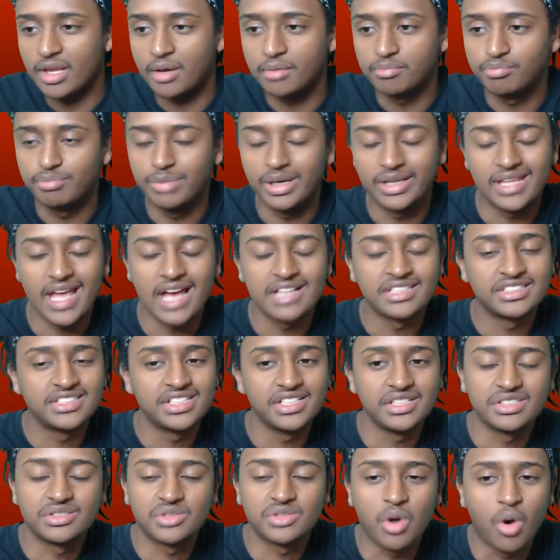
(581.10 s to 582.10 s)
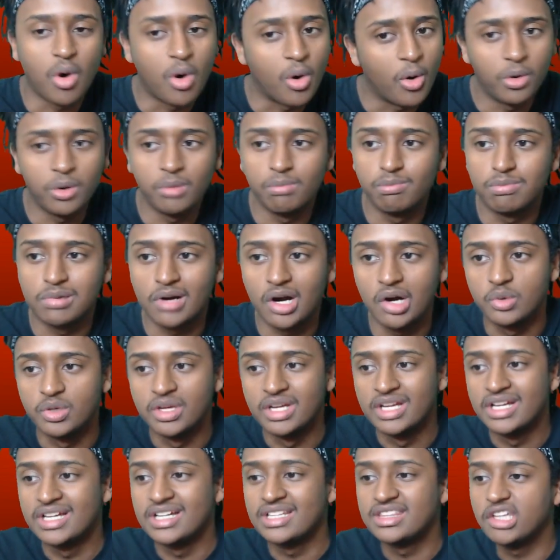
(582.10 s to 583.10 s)
but that shit is cold, bro.
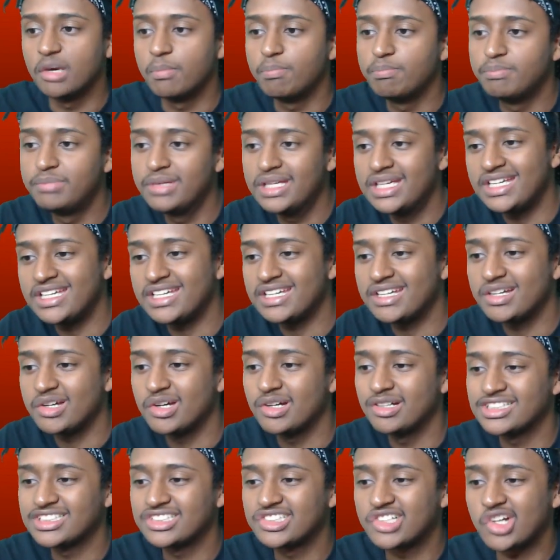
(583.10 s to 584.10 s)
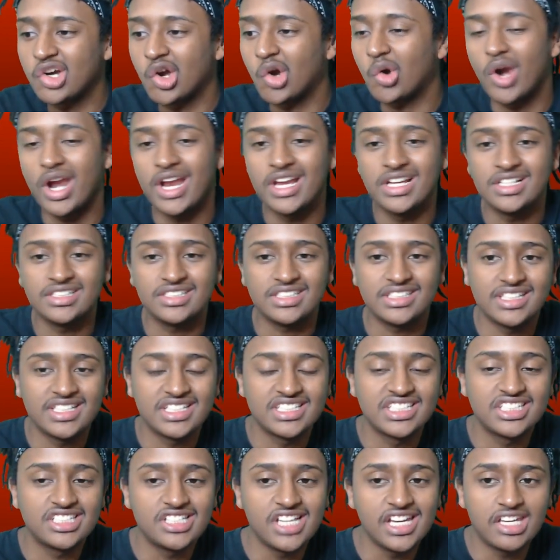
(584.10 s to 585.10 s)
The beat is crazy. The
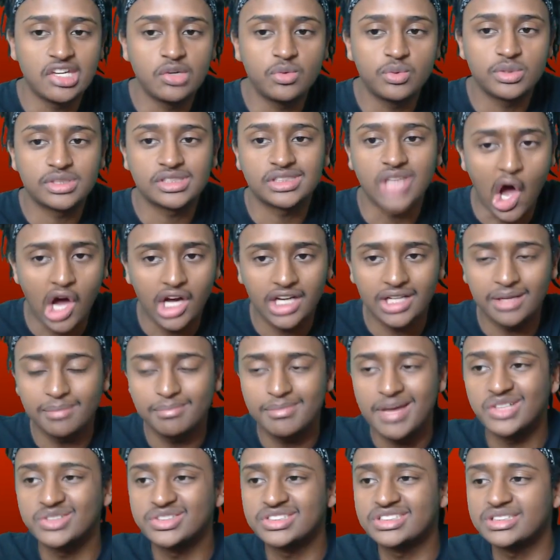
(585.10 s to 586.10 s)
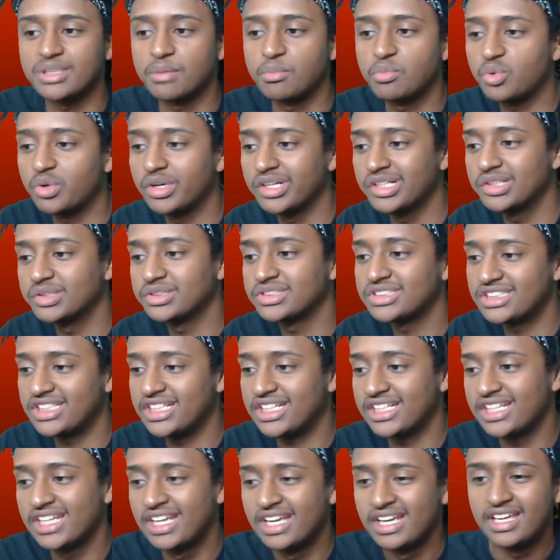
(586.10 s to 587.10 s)
shit he was talking about is some real
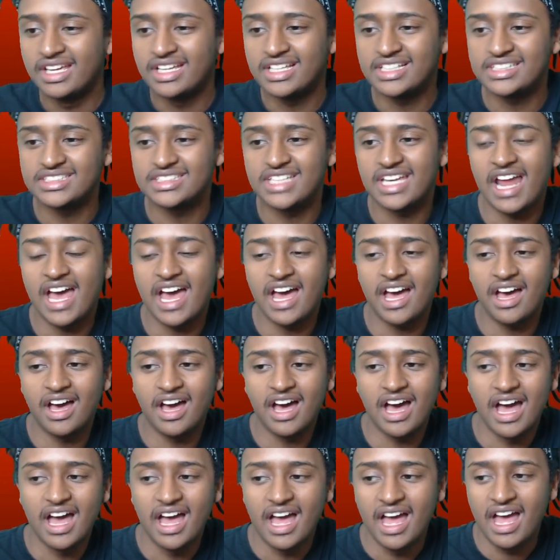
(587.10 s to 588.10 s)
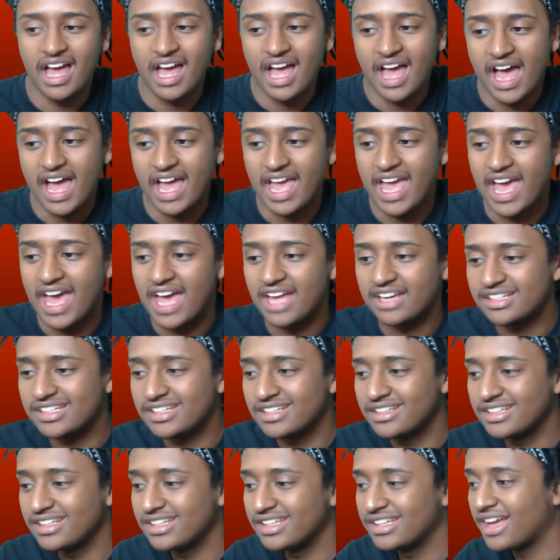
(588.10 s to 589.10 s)
shit. He said, uh, I had a
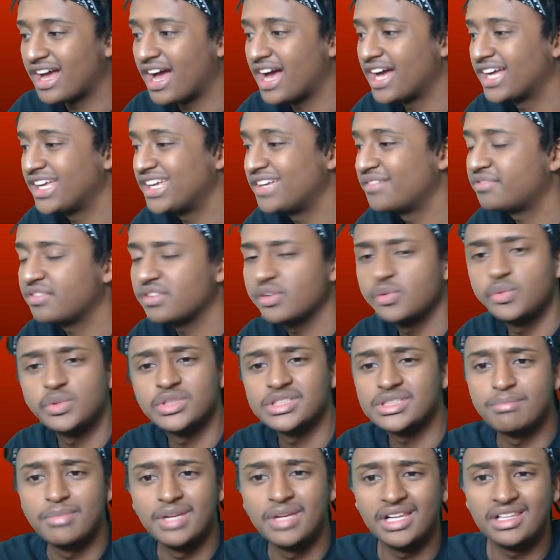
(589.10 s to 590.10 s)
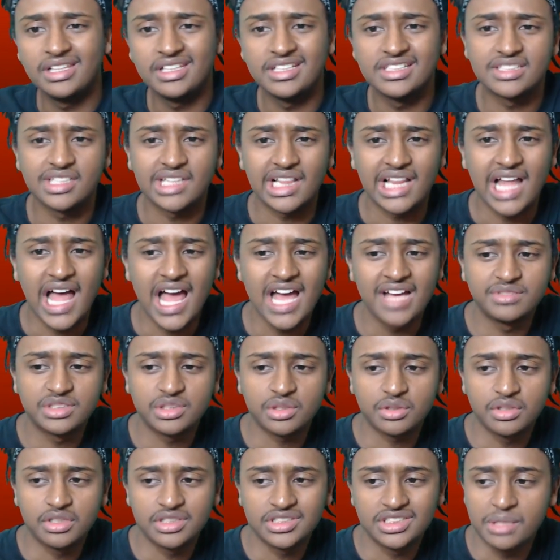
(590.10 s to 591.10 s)
I influenced millions of lives
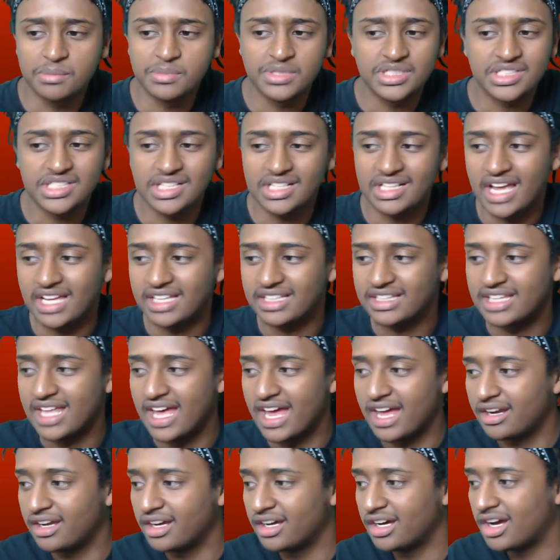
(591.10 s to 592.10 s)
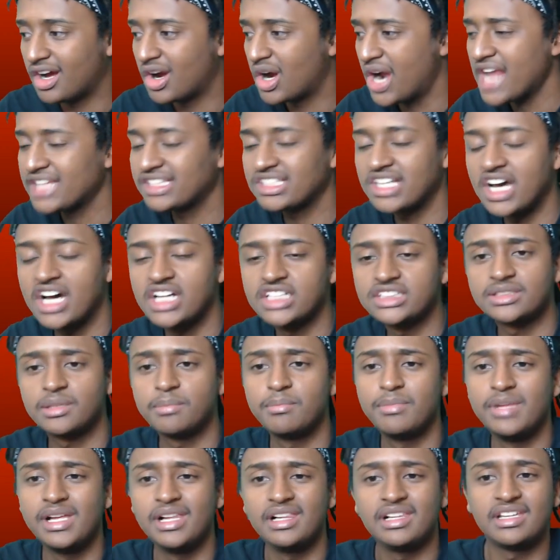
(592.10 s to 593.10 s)
or some shit like that, uh, or I touched a
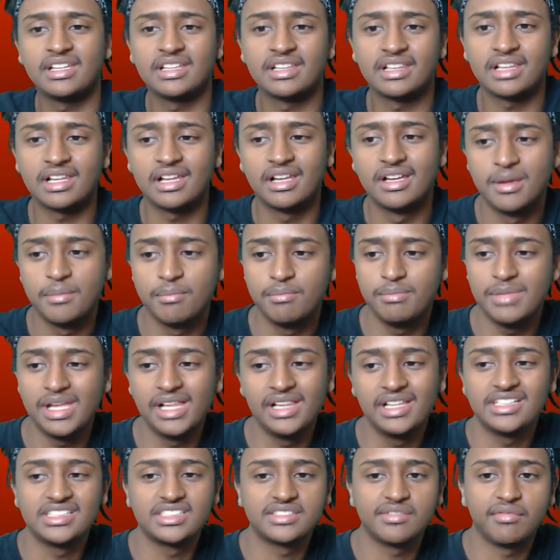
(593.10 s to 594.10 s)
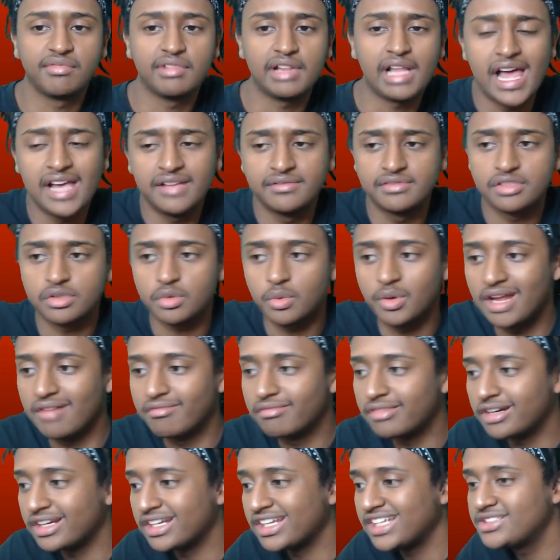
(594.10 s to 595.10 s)
million millions of lives or
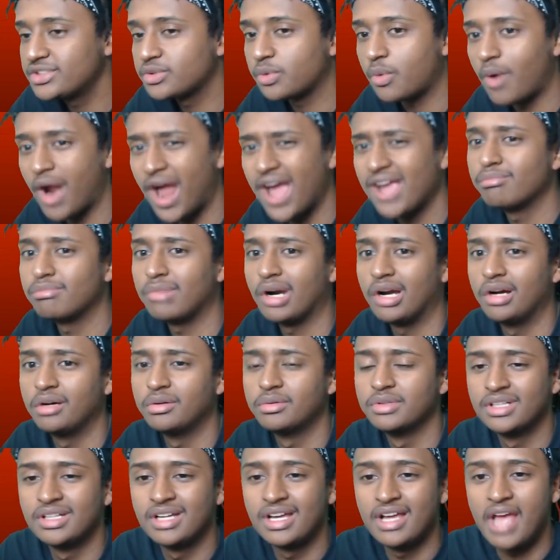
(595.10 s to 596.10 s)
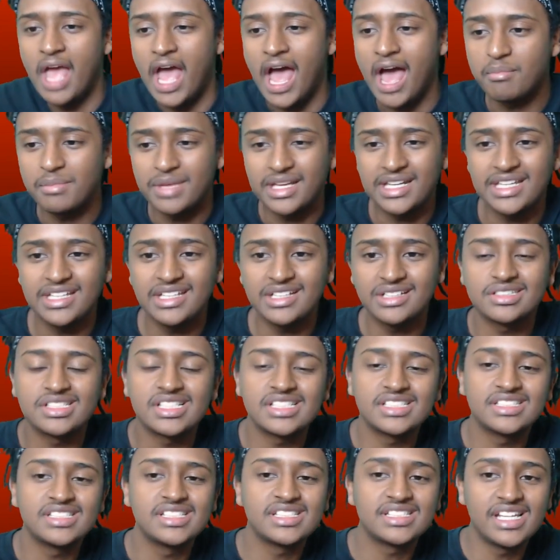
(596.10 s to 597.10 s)
whatever. And he's right, bro. How many years
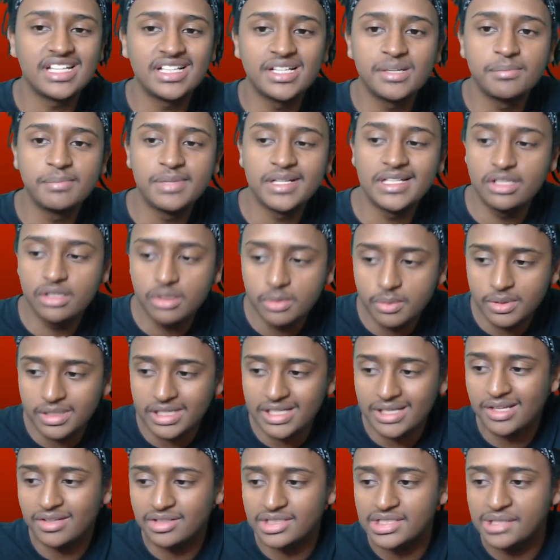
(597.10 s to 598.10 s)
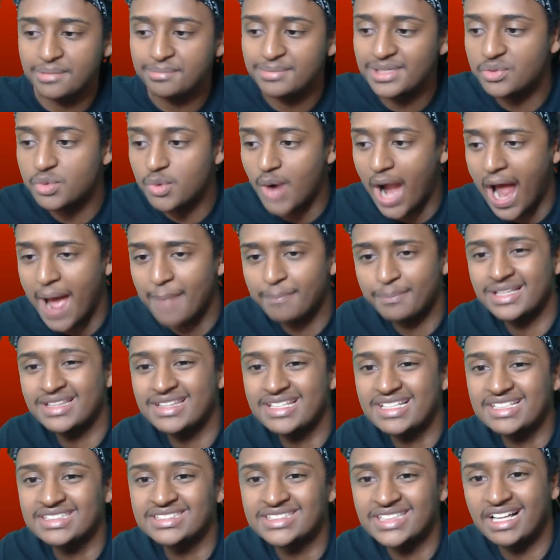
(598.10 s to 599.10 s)
has this nigga been doing it to be rapping
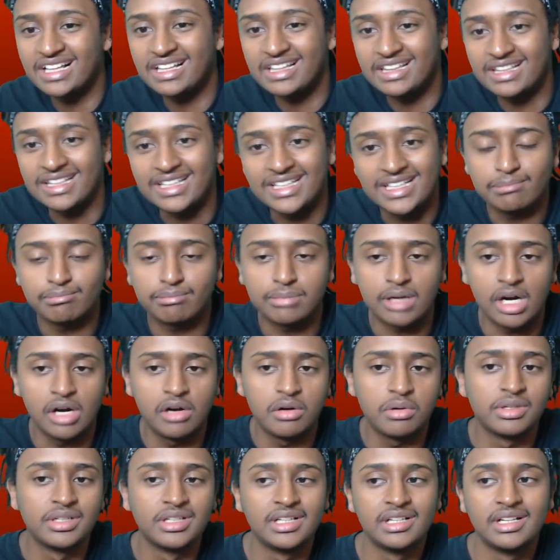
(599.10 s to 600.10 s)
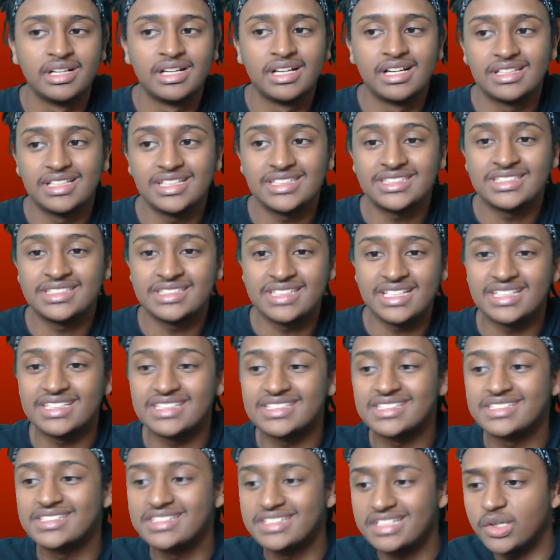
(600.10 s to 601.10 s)
this elite, bro? This nigga
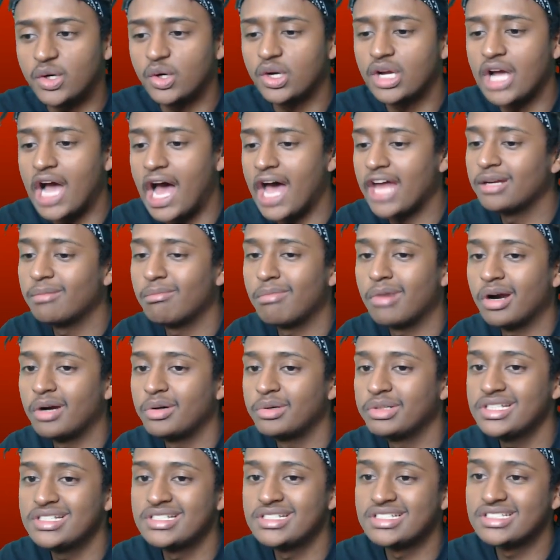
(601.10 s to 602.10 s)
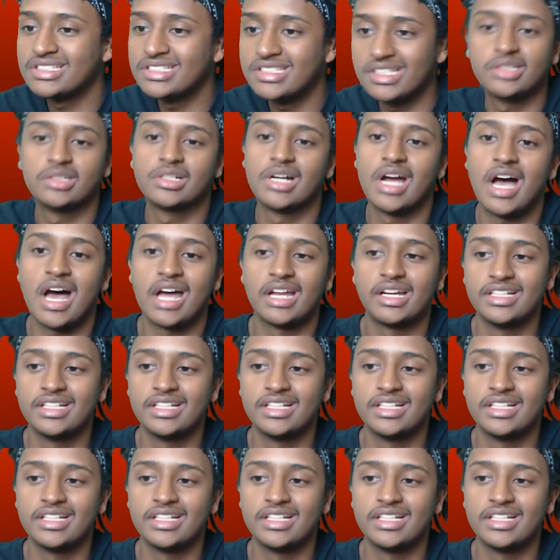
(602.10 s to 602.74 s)
still got it, bro. He still got it.